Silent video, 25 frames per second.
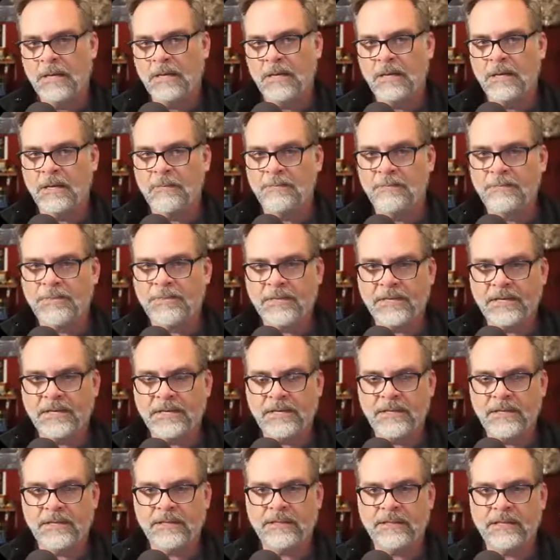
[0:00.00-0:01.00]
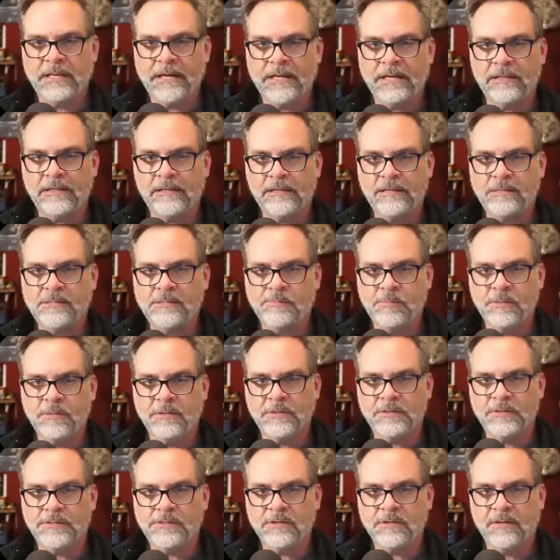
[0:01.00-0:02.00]
I'm thinking that this
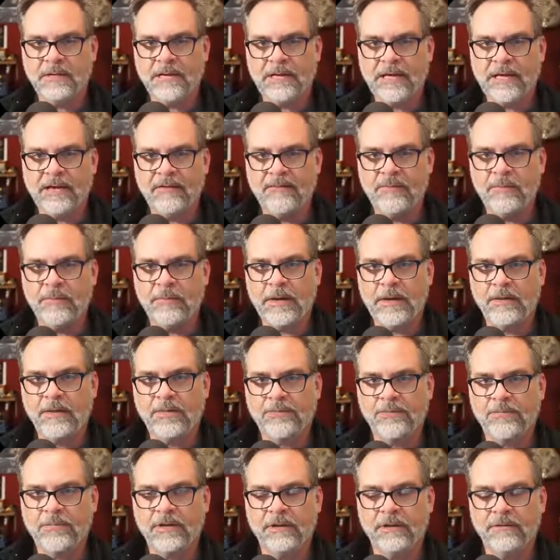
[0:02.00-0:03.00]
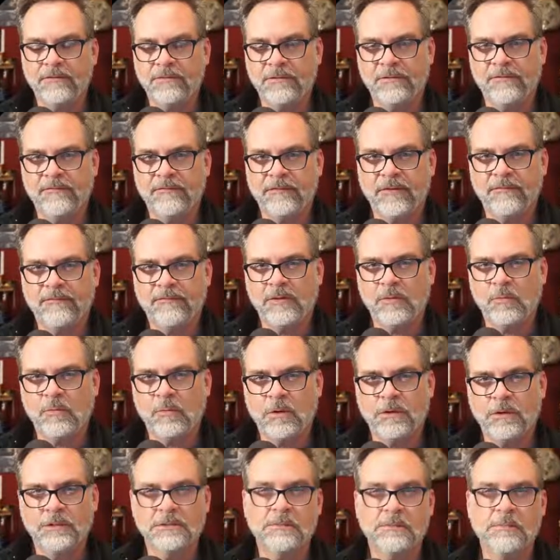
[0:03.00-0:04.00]
book is going to have about 350
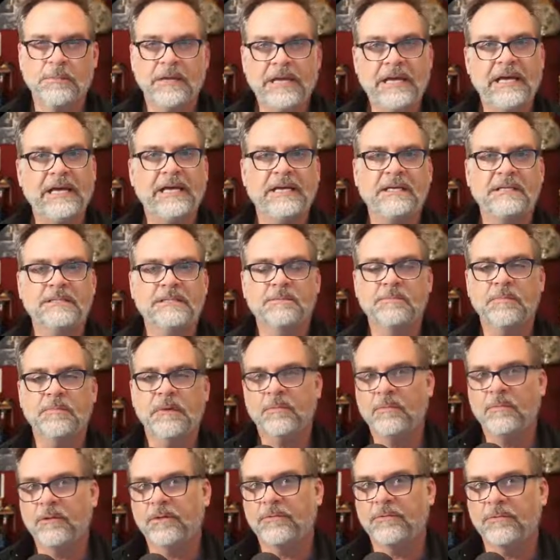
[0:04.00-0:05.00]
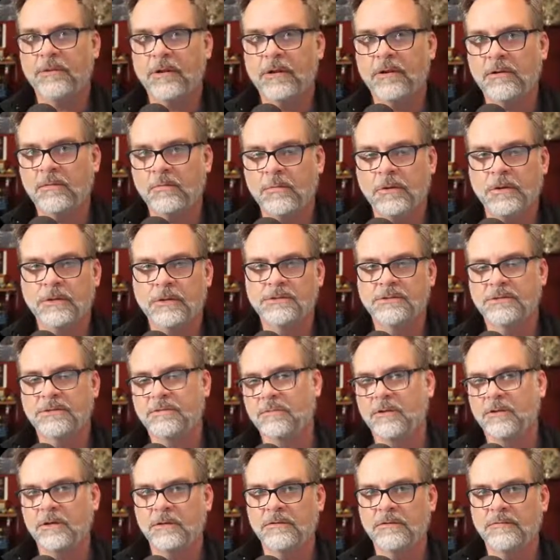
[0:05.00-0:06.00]
words a page, maybe 300 words,
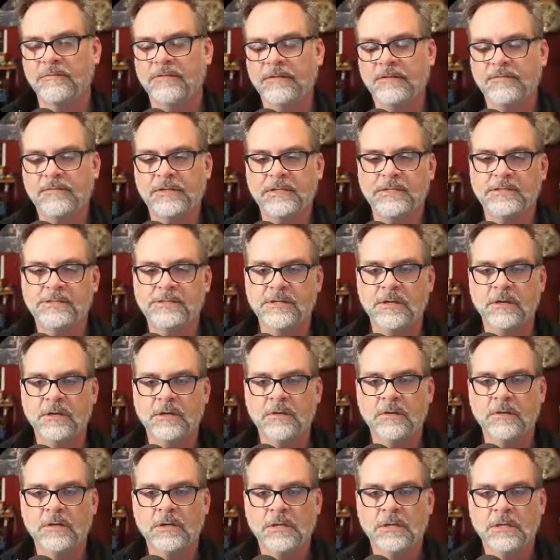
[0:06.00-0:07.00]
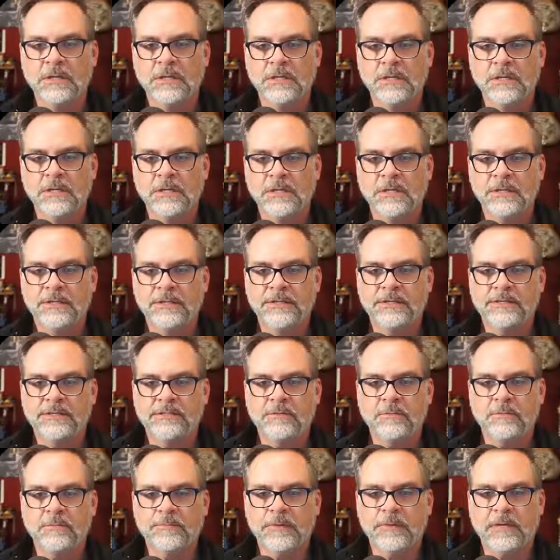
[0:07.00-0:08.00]
350. So this
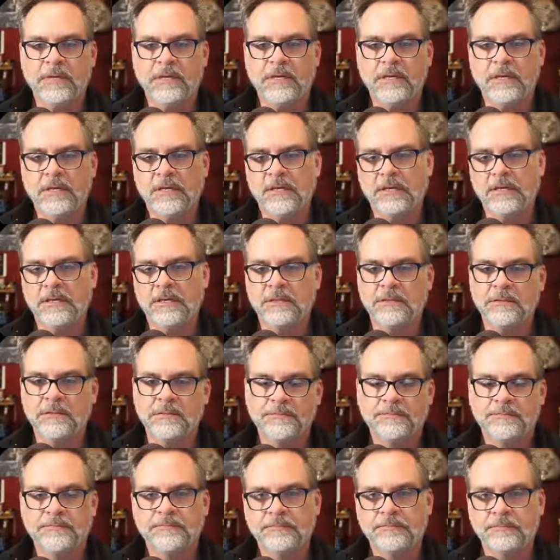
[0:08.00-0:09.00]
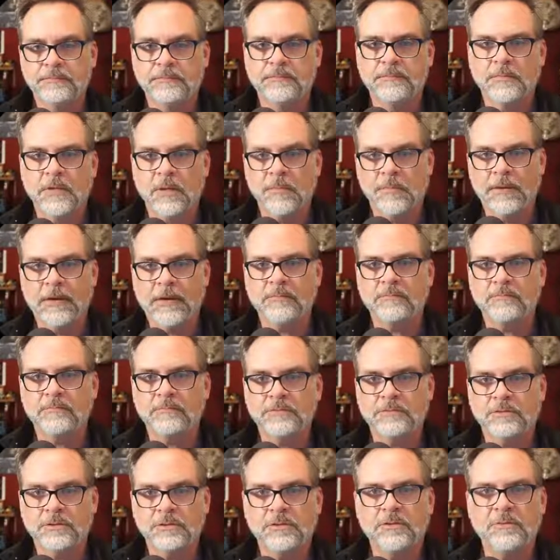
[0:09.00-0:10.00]
will be about
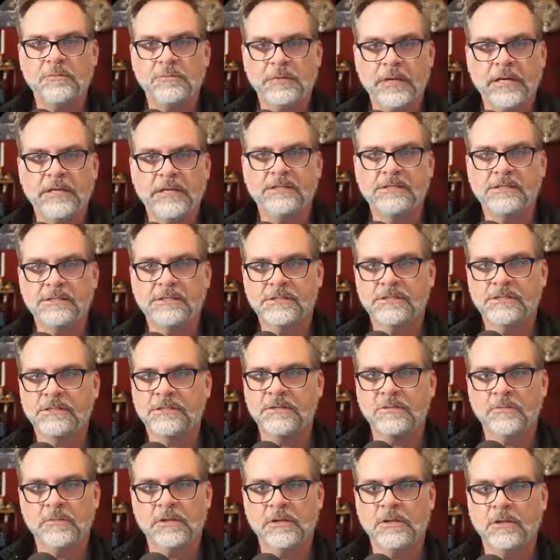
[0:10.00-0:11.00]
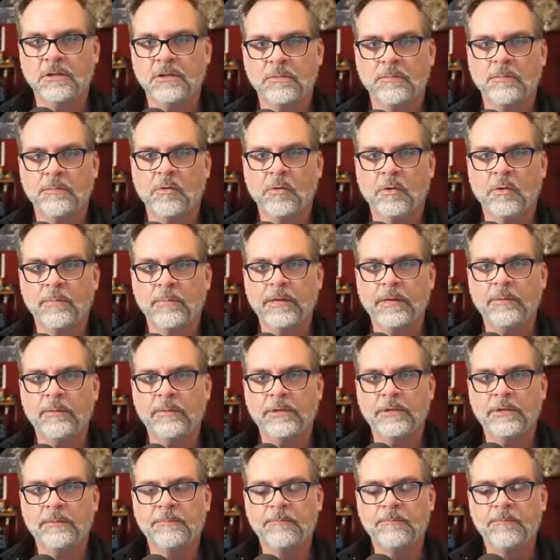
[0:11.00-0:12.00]
2 pages, 2 and a little more
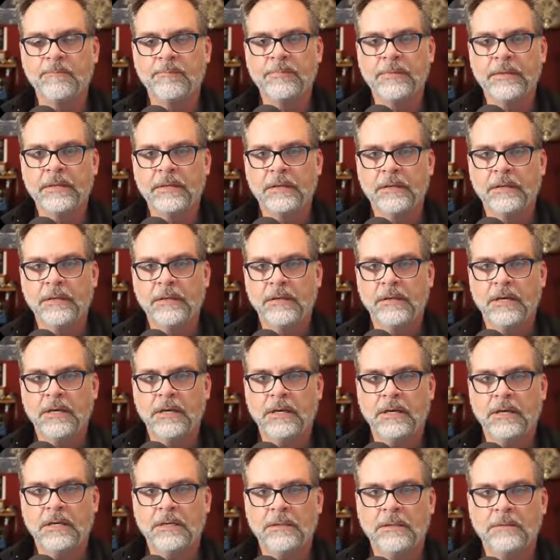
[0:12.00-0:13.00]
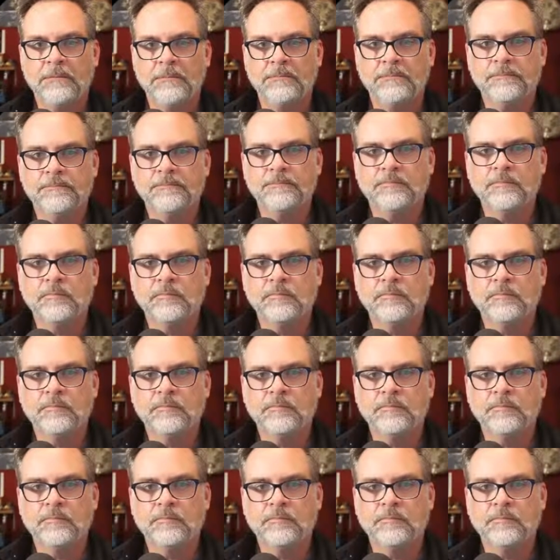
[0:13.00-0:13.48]
maybe, when